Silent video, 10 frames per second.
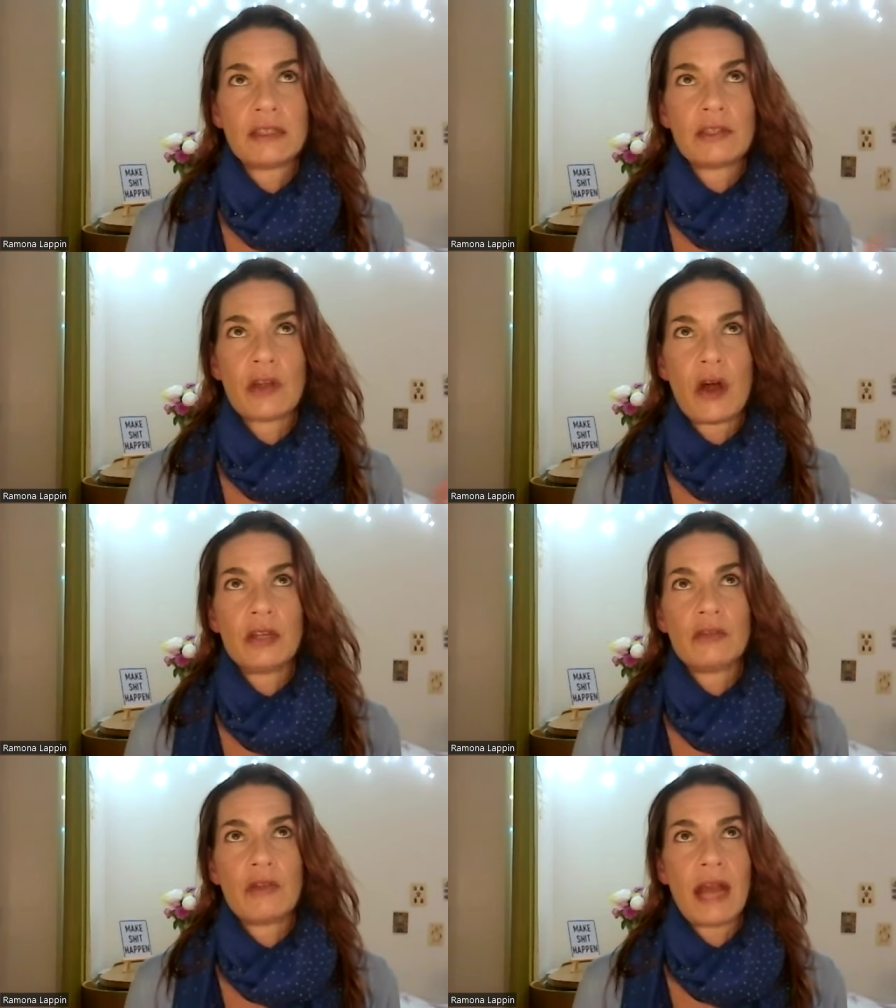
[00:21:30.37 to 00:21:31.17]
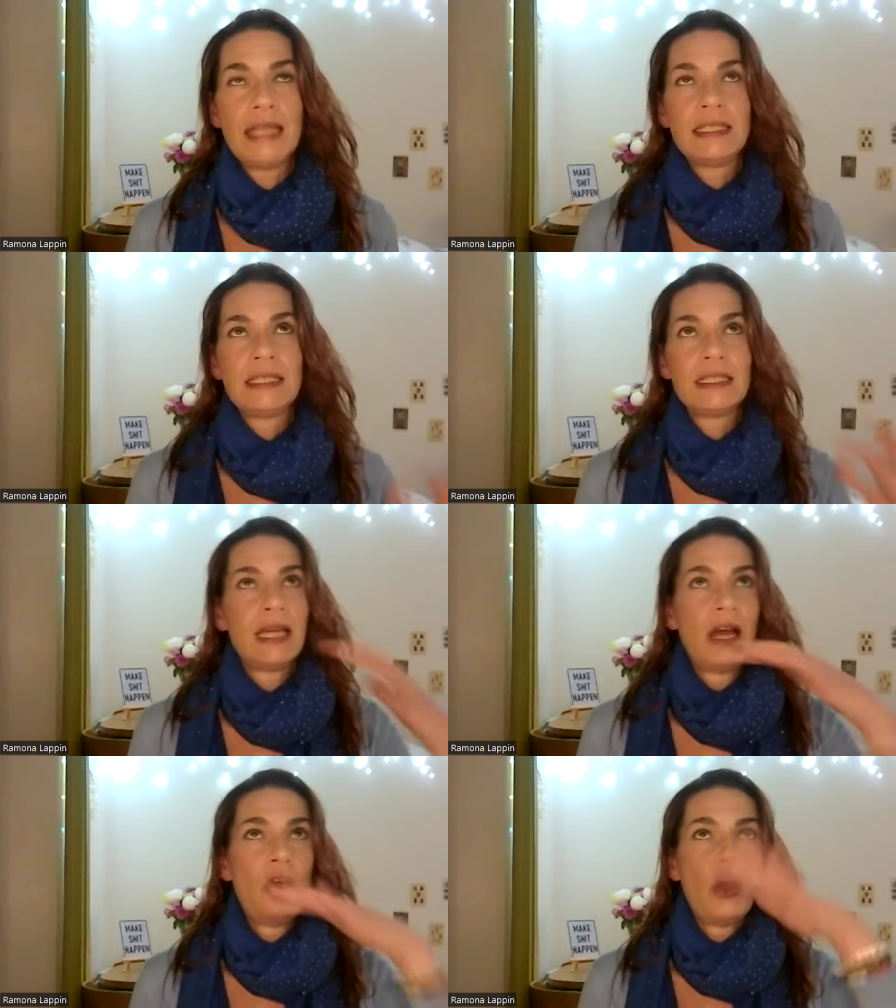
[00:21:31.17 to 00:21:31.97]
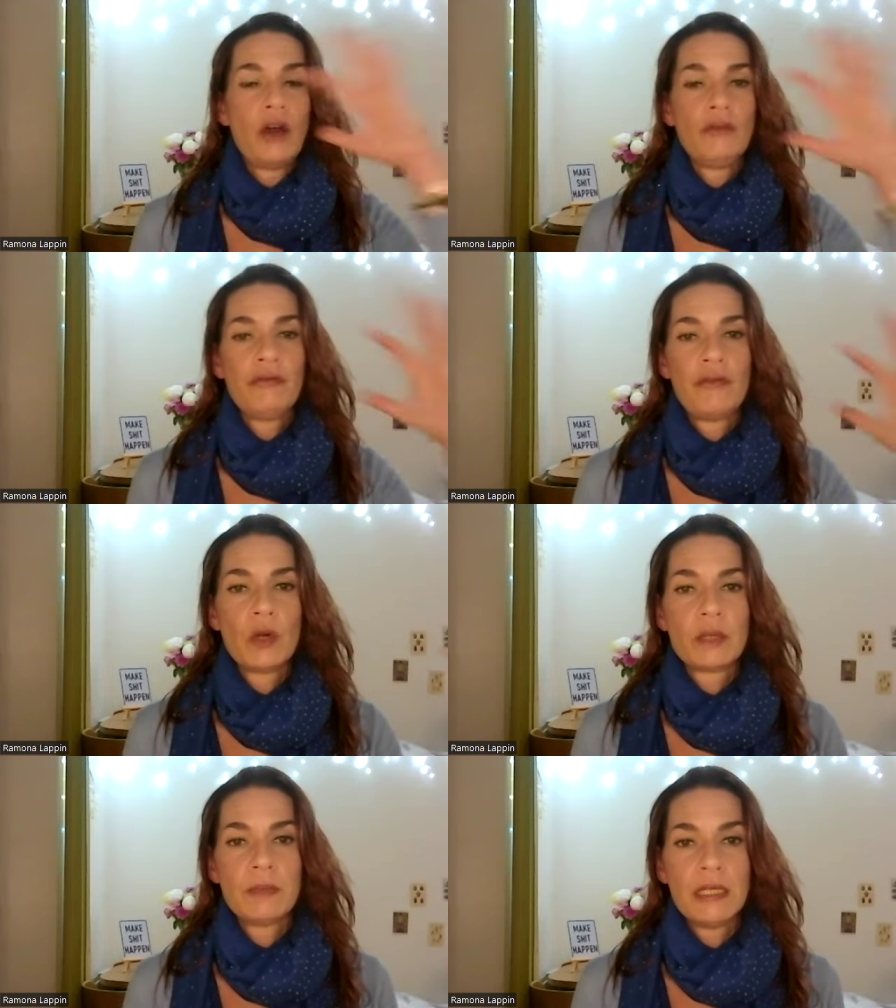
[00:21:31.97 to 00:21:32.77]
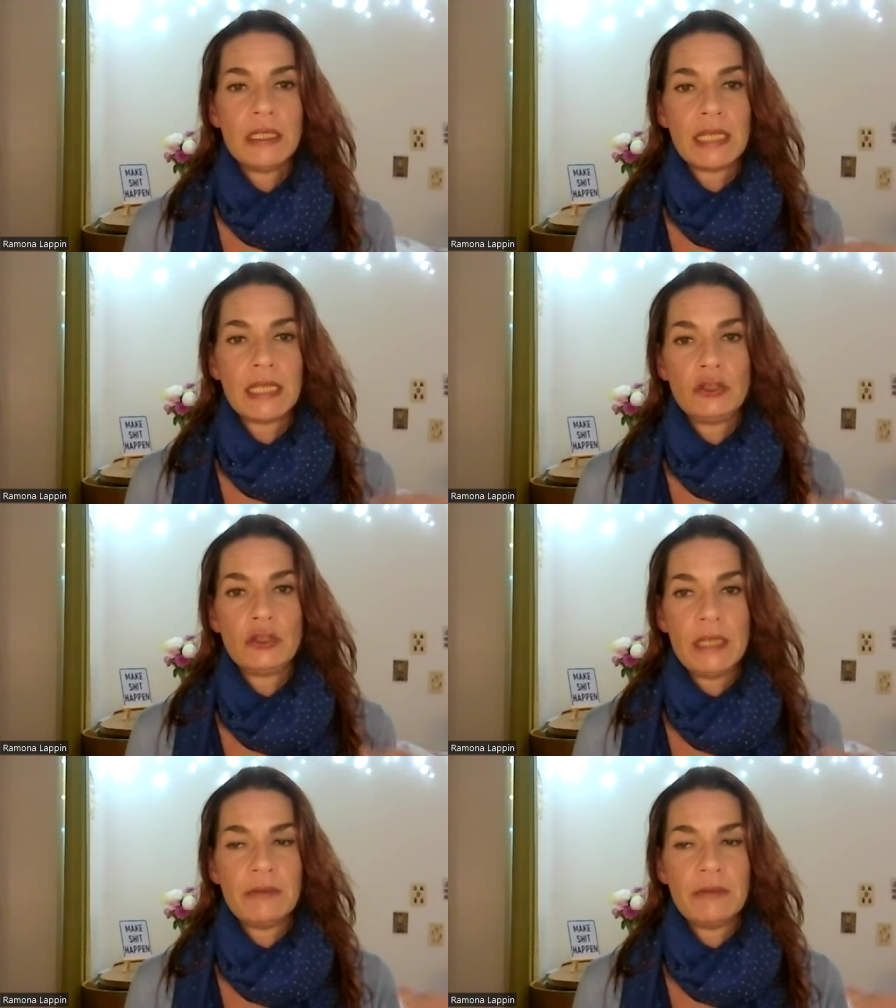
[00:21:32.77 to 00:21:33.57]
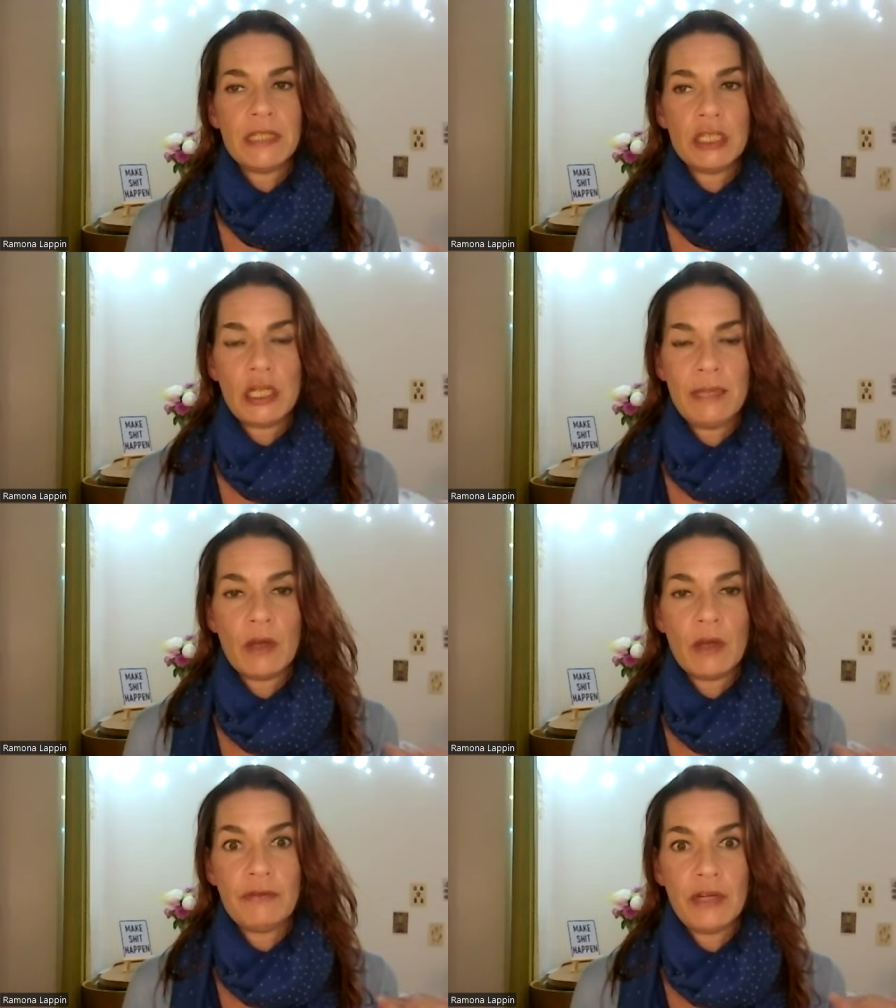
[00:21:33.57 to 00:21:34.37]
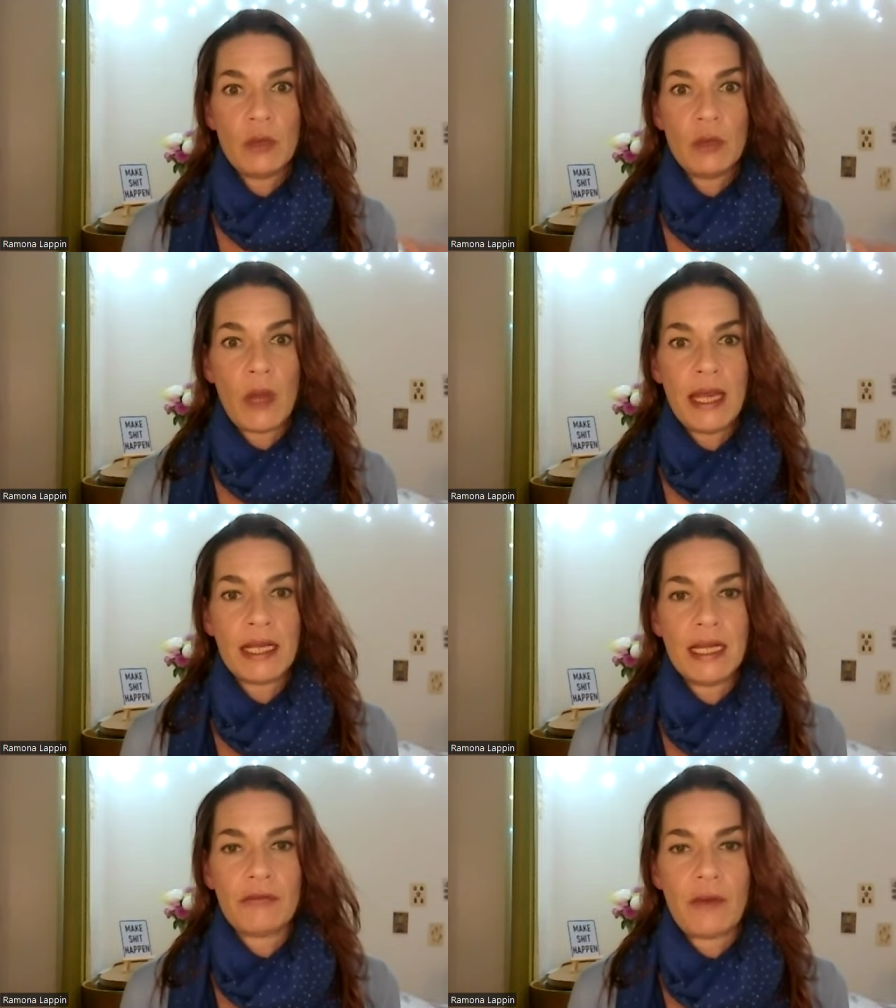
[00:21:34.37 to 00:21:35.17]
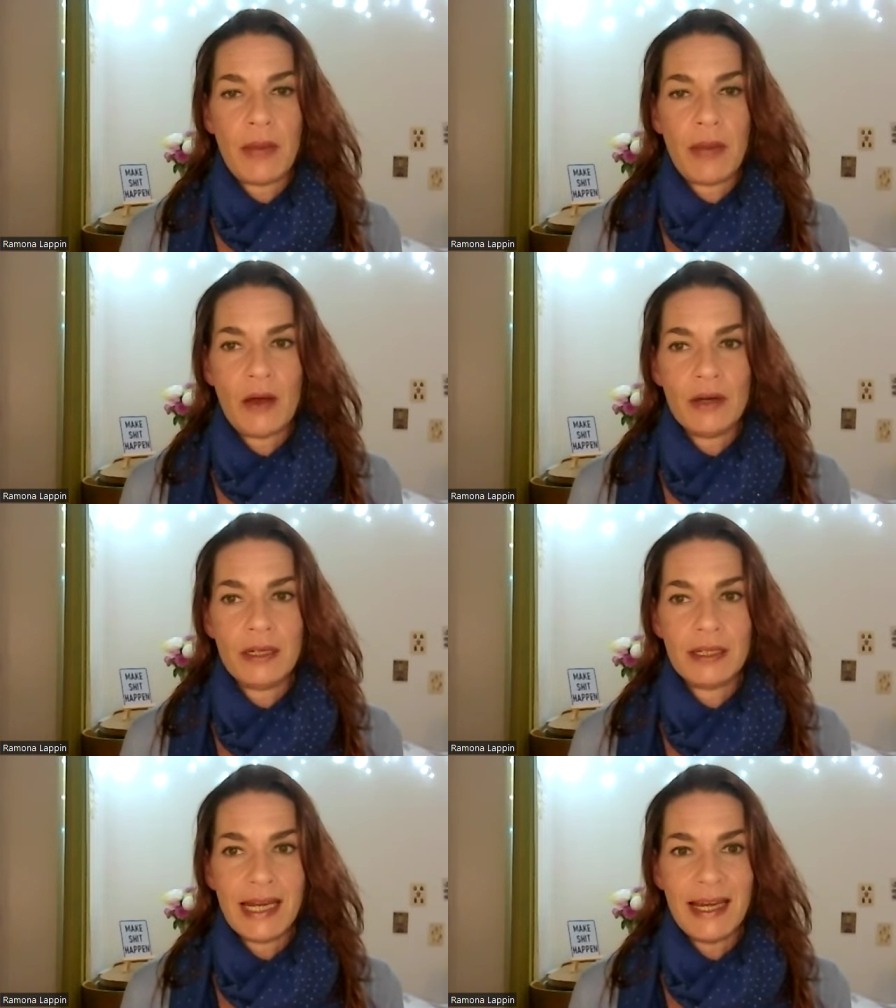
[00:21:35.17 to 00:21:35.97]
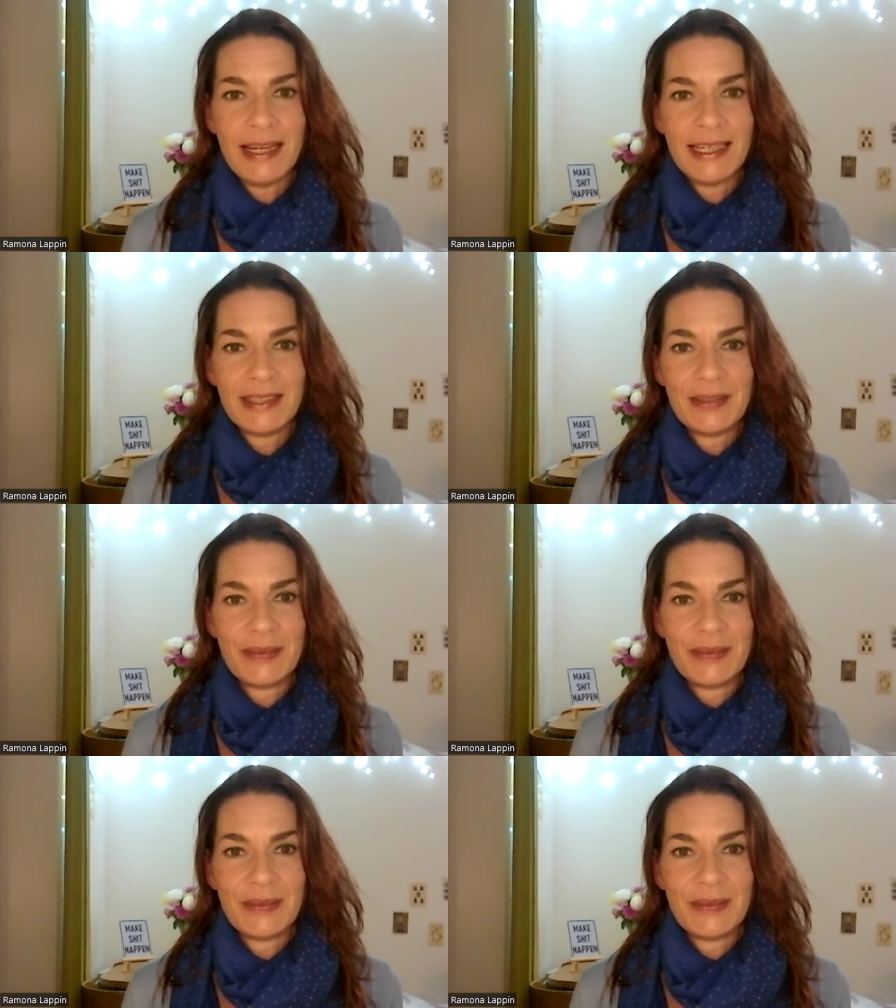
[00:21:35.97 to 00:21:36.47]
This is all a great unfoldment, a dream within a dream. We are fully awakening from now. Okay,